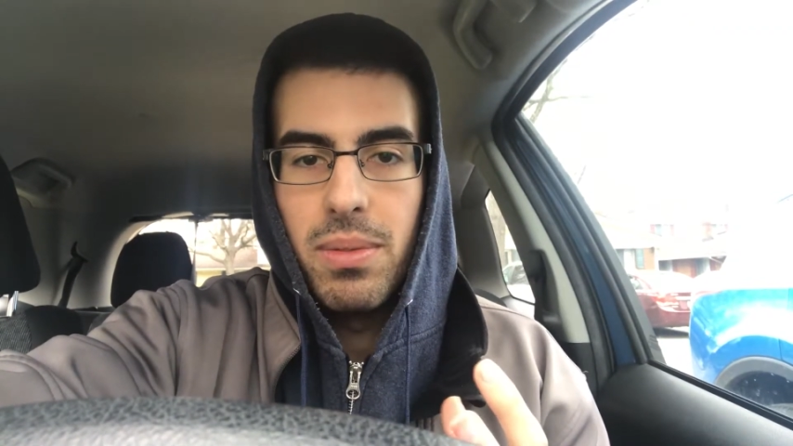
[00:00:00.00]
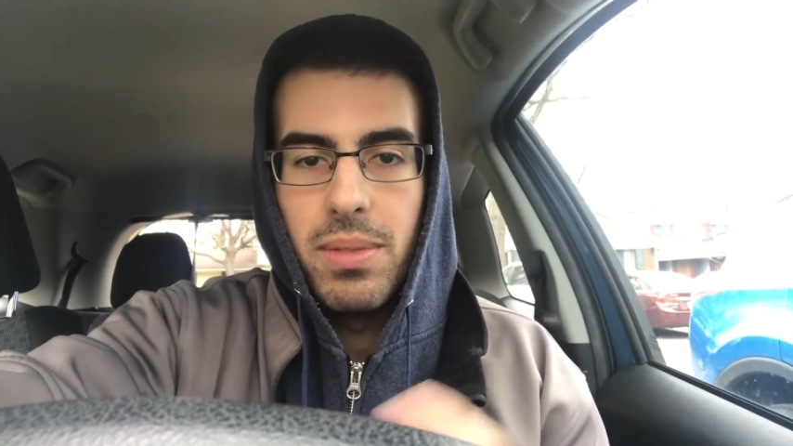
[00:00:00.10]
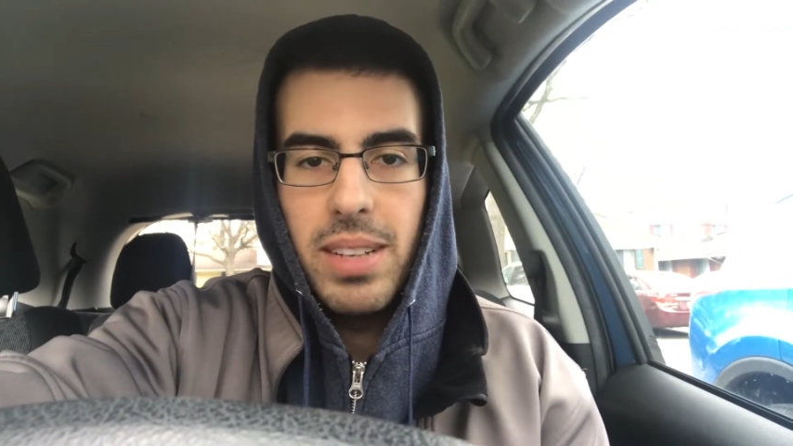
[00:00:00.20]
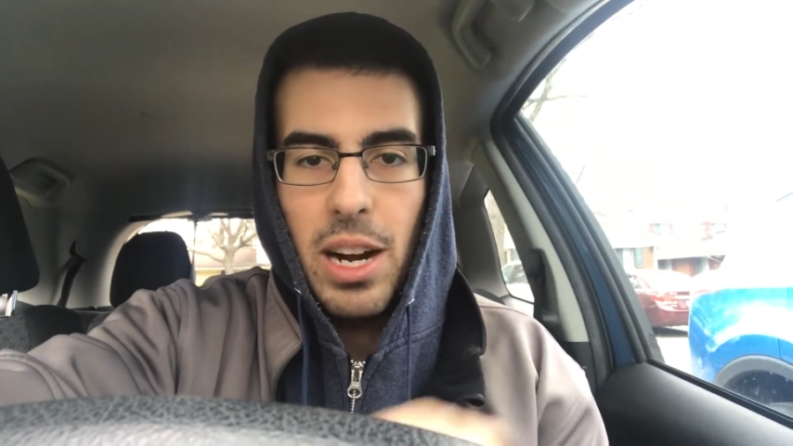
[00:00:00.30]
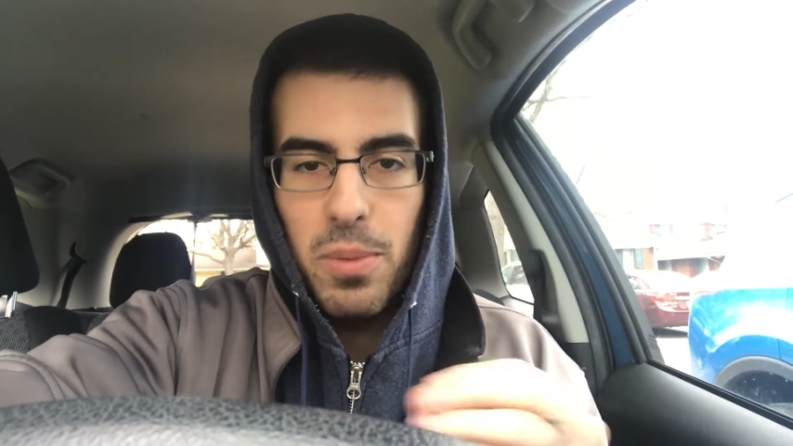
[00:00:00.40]

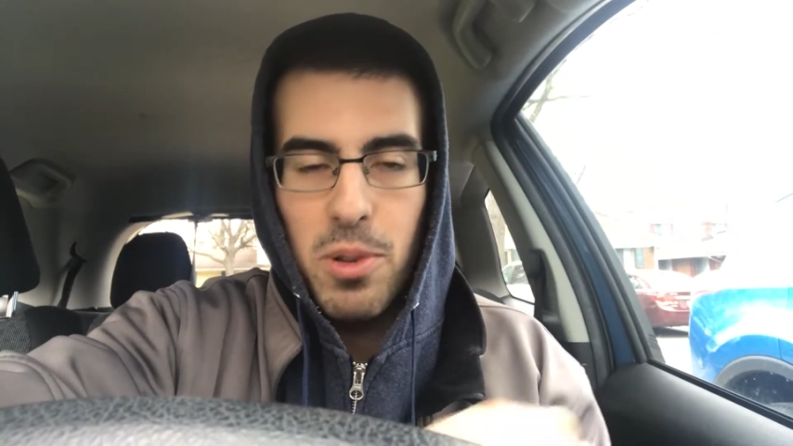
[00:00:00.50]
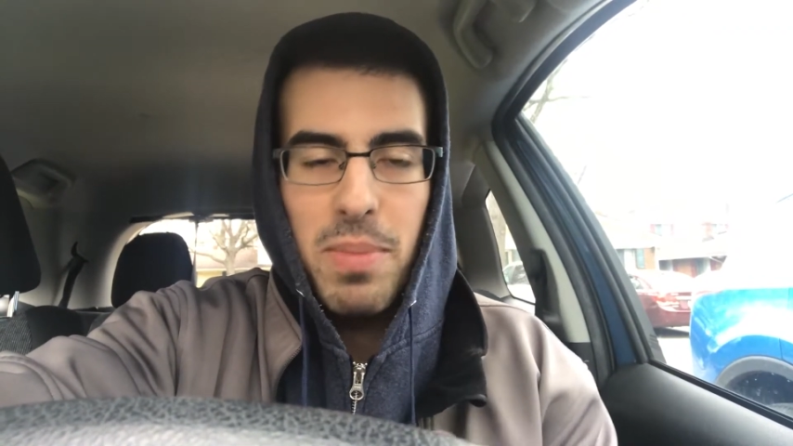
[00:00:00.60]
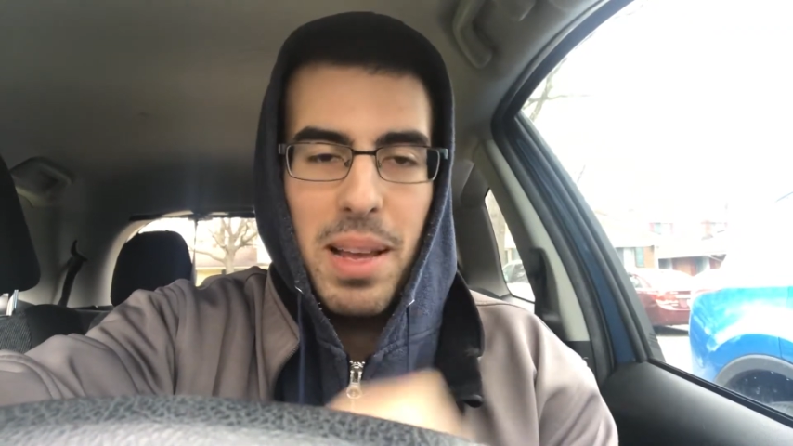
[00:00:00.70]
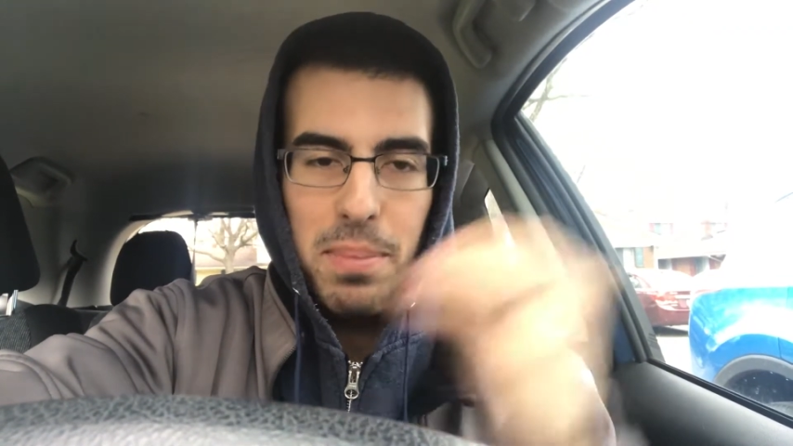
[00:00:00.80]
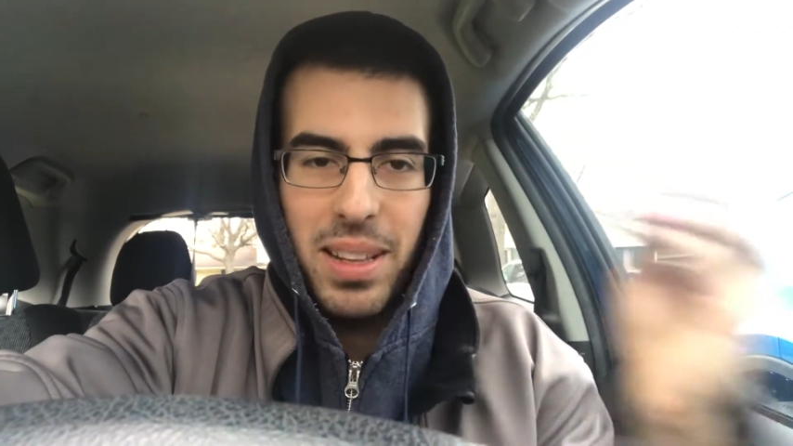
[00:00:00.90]
not a
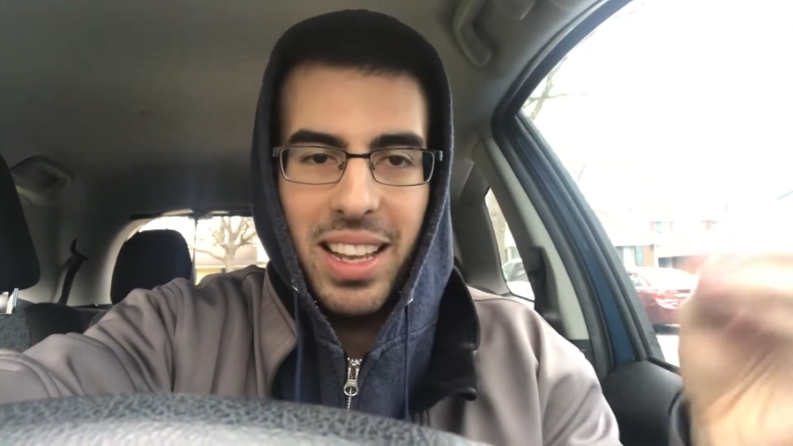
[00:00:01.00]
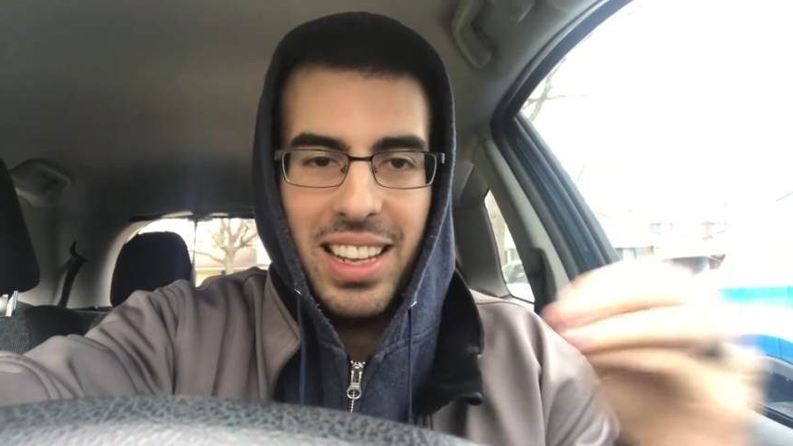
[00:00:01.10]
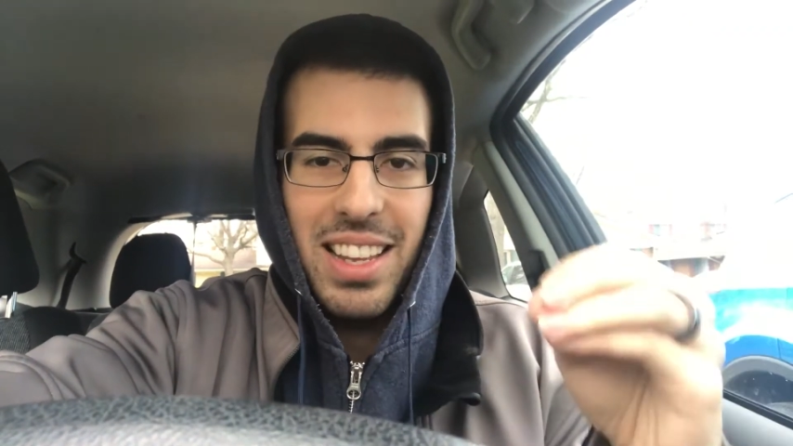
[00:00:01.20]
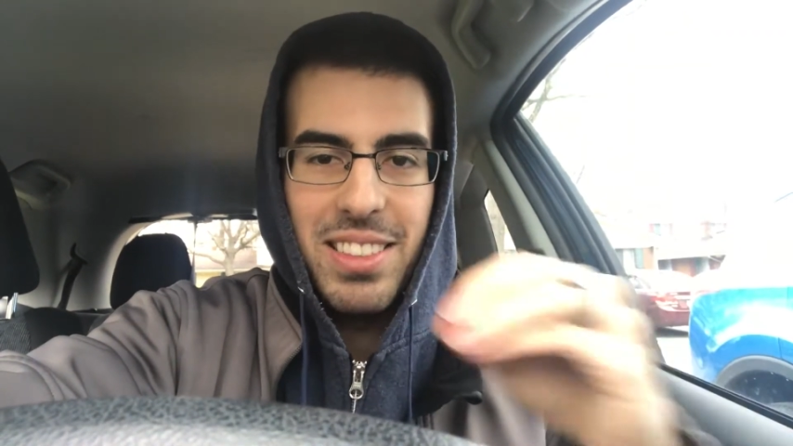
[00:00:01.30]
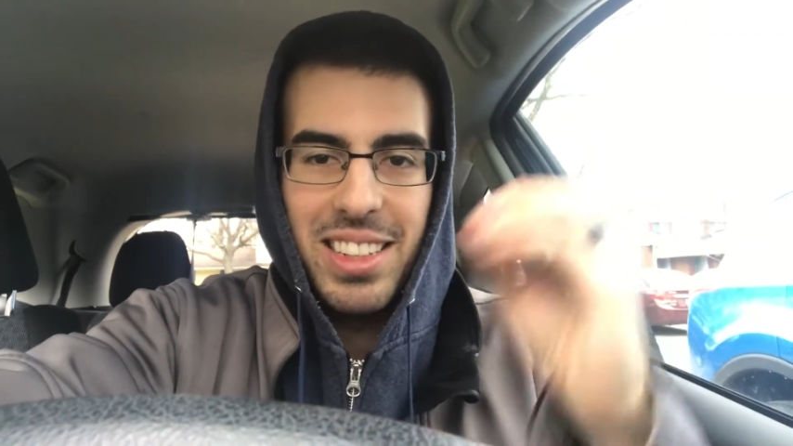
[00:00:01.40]
roommate, but like
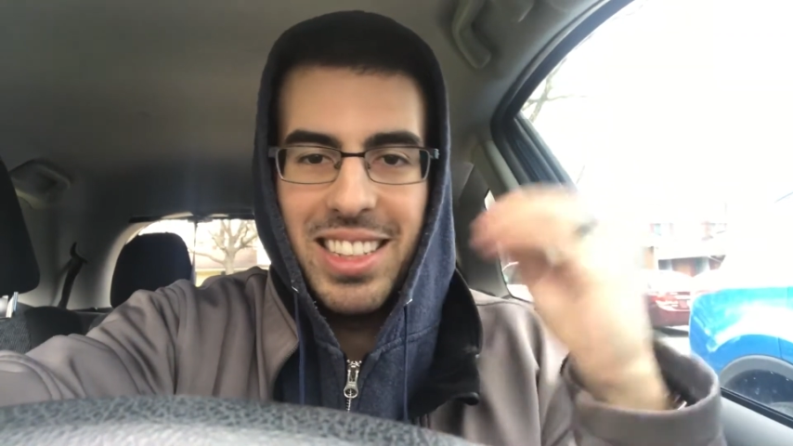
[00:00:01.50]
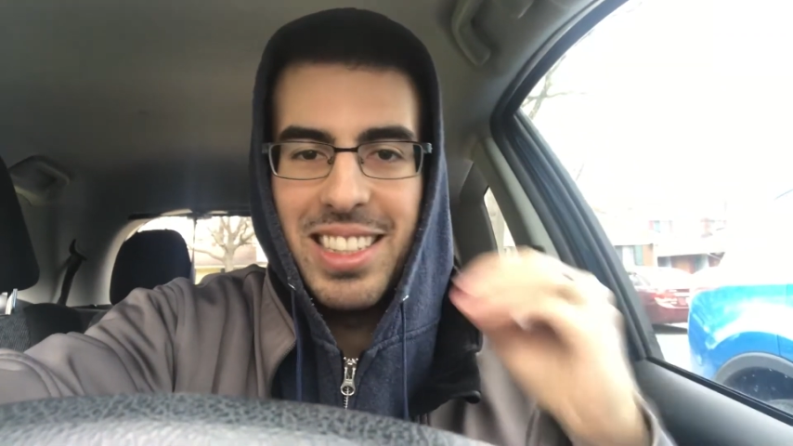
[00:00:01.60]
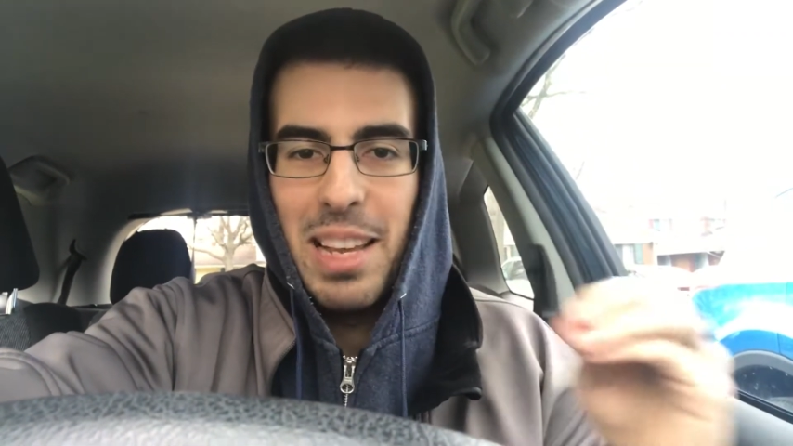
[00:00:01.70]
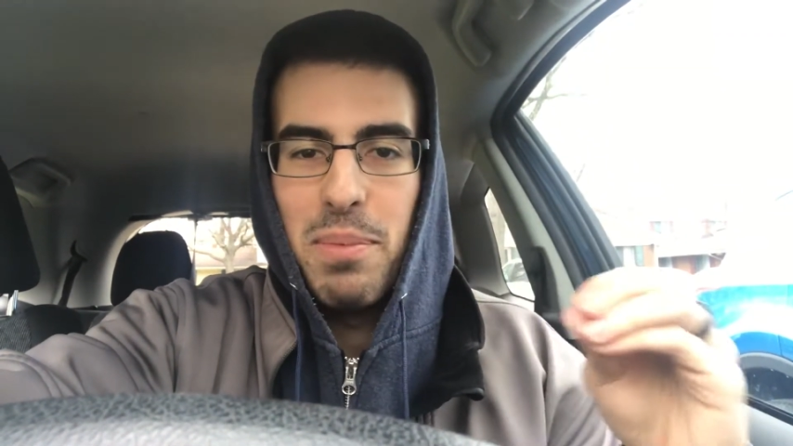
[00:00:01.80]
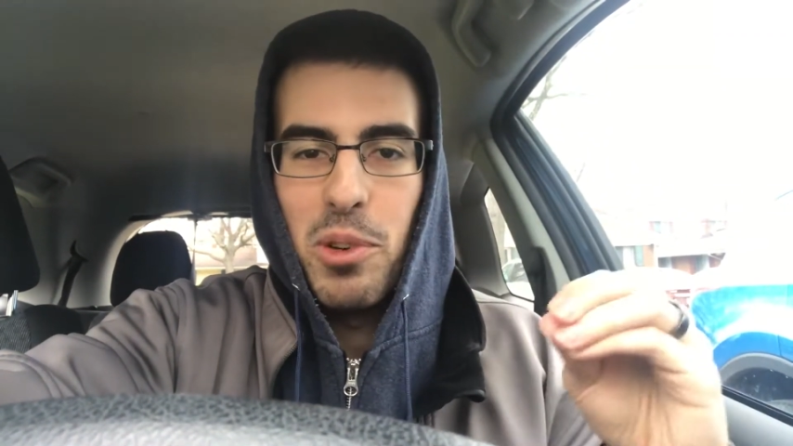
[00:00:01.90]
he was in the
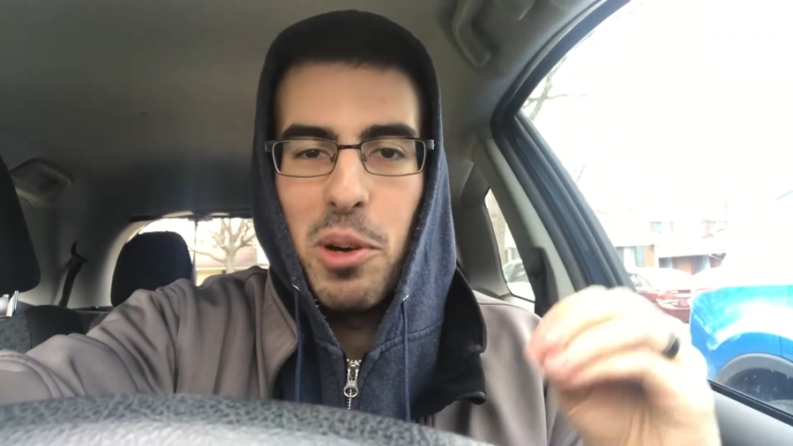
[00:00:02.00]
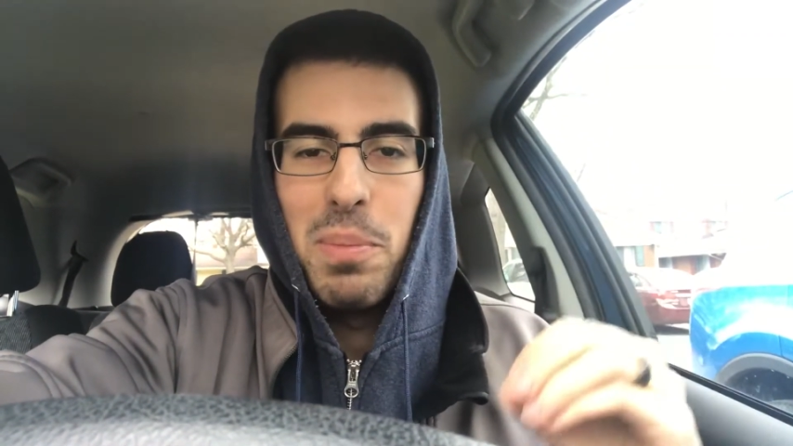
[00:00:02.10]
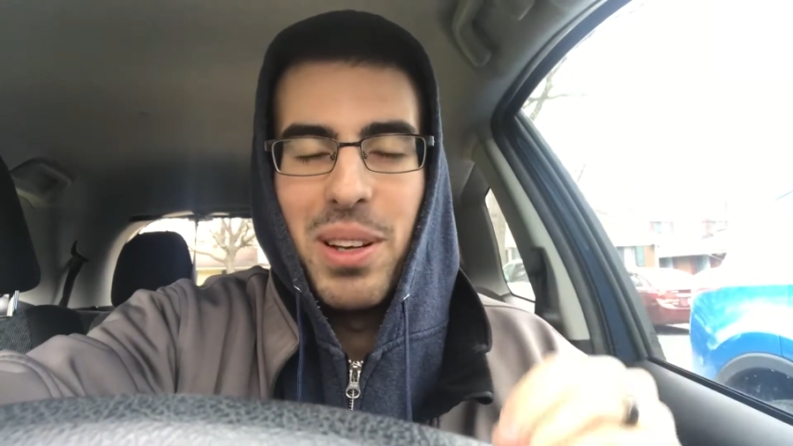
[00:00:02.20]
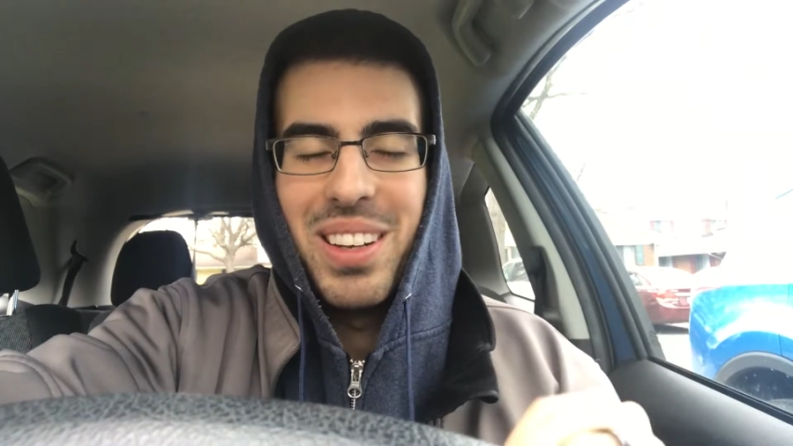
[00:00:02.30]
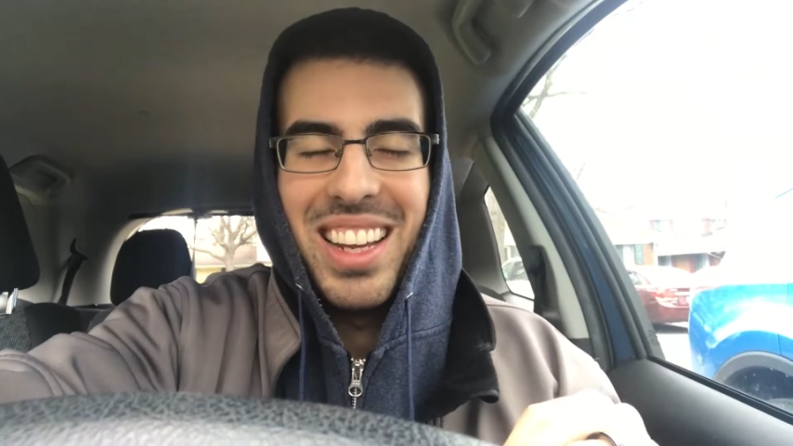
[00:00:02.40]
same dorm
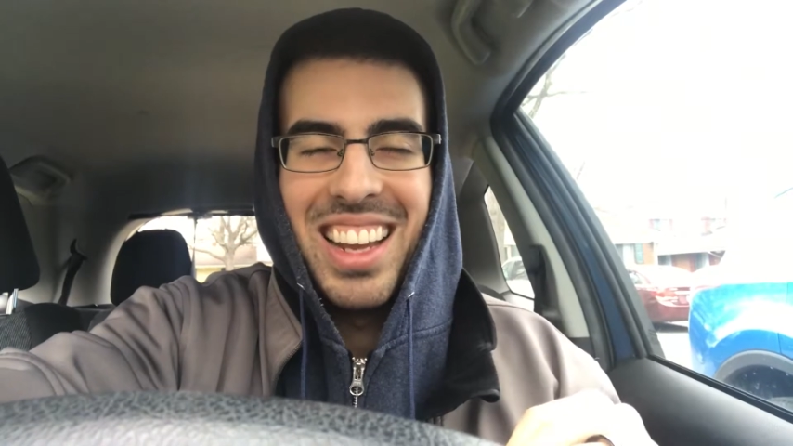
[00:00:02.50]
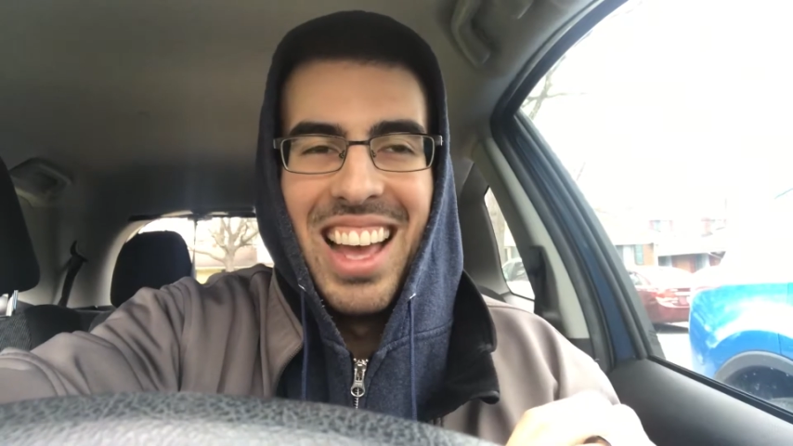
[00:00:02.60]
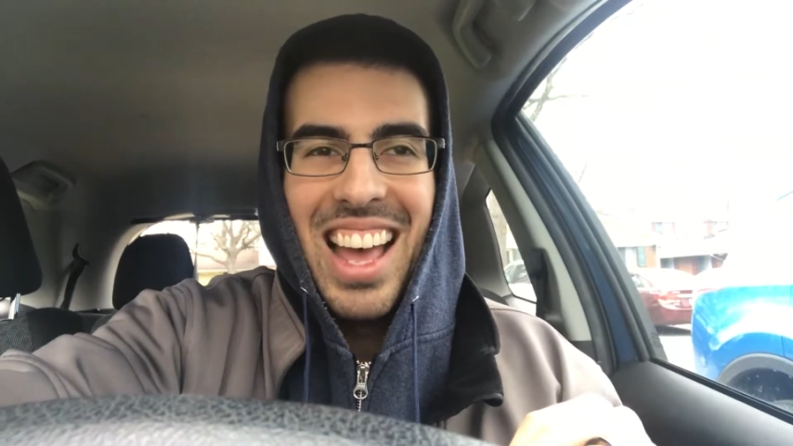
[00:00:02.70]
building,